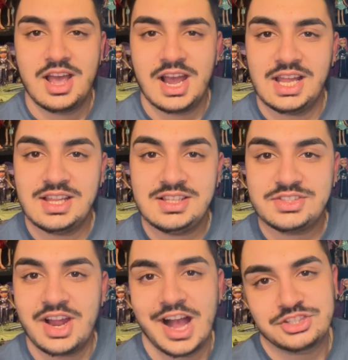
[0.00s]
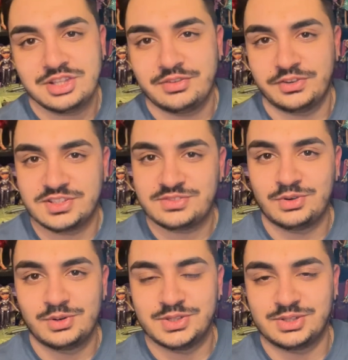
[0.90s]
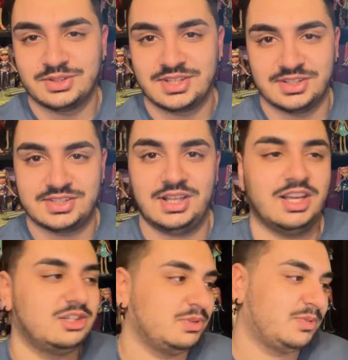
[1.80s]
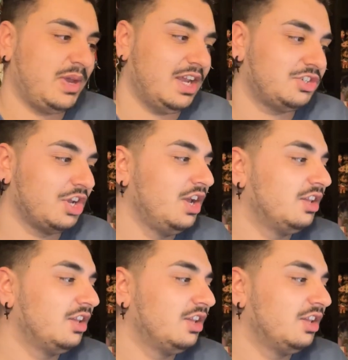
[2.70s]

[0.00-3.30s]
And then these are actually the first four results on this collectibles page.